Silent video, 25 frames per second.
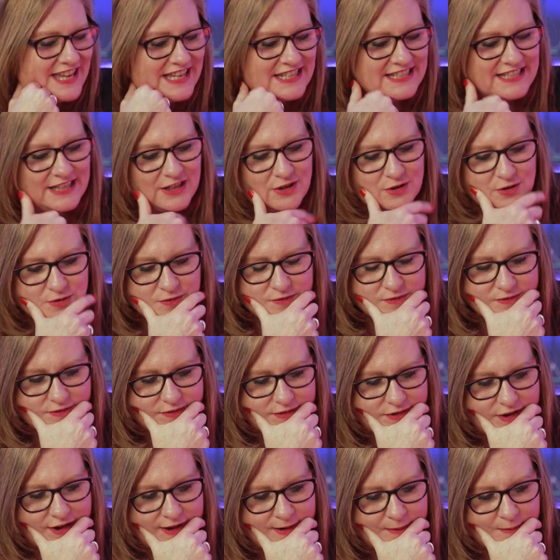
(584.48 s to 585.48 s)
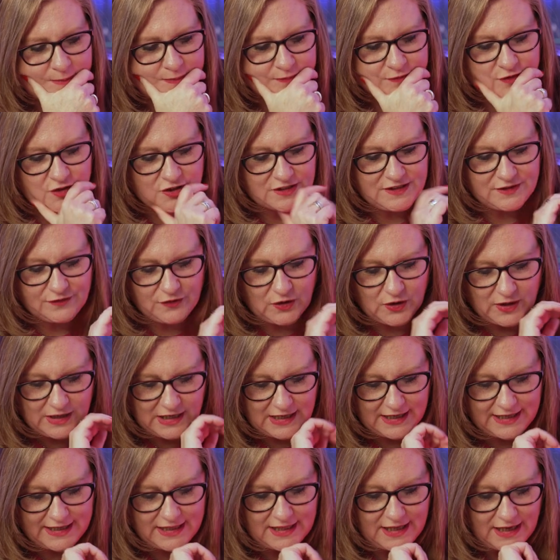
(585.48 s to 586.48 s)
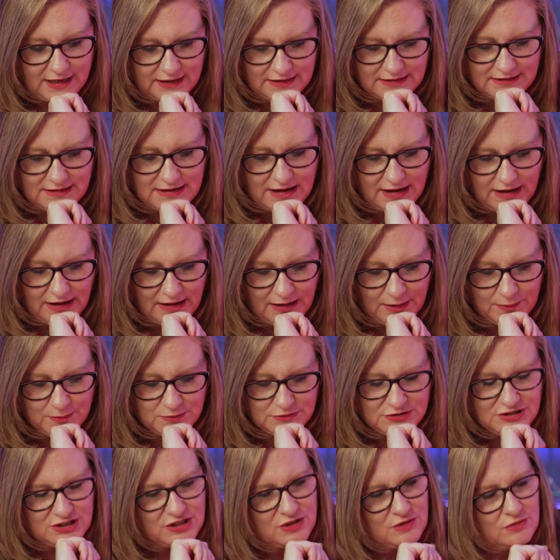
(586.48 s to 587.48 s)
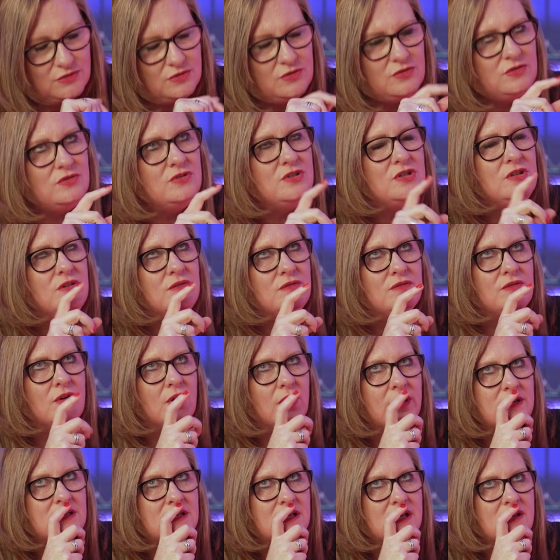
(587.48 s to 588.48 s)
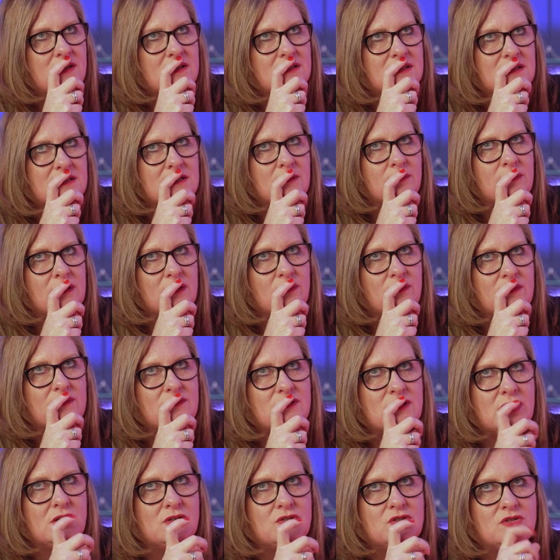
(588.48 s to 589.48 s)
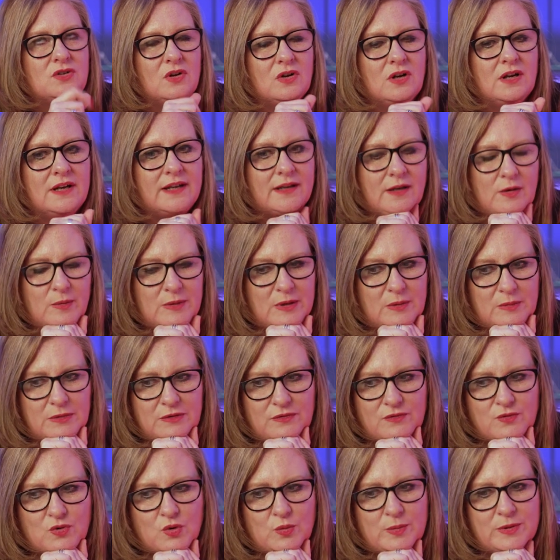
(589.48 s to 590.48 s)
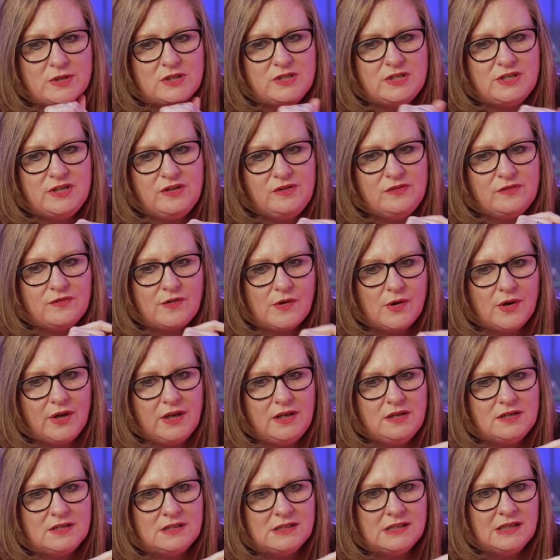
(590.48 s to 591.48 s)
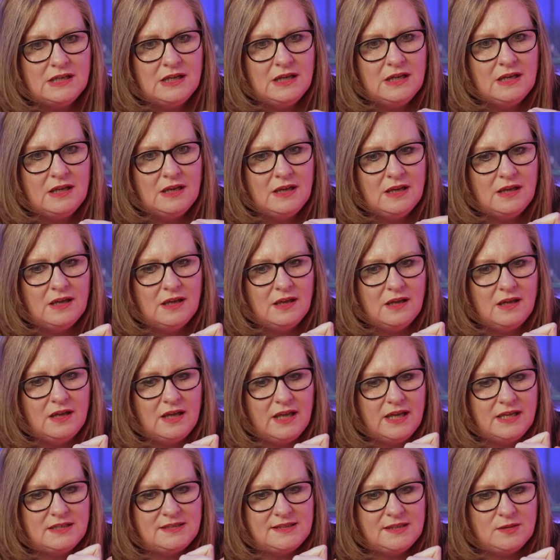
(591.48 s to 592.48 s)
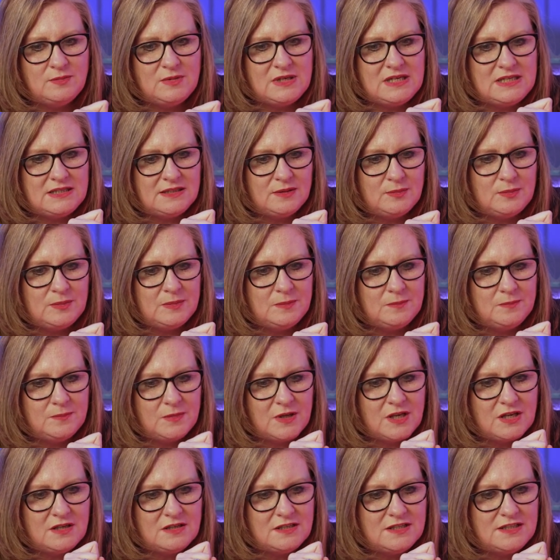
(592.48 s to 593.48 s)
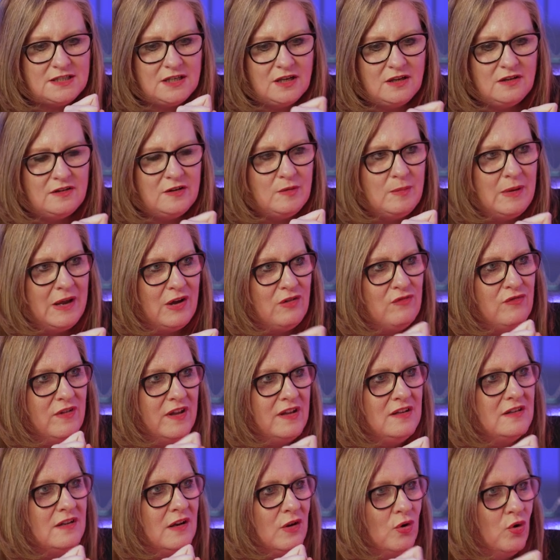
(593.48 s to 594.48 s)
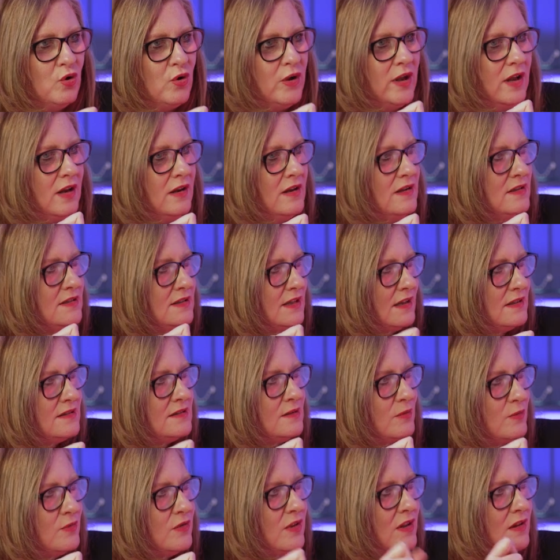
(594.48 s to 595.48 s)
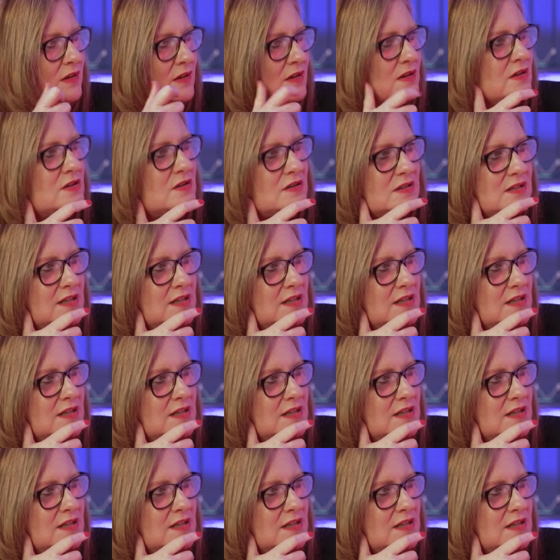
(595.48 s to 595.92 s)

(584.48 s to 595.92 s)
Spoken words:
So just finally then, do you find, I know this is something we've touched on a little bit before, but do you find SMEs are concerned about vendor lock-in? Is that something that you